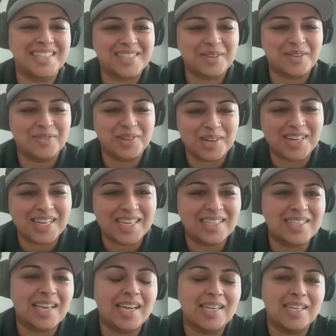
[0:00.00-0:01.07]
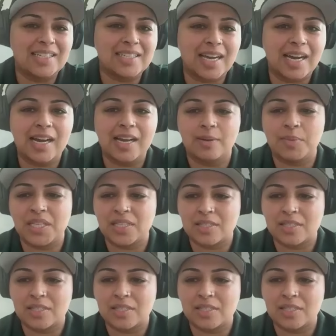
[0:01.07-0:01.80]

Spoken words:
It's a very exciting time.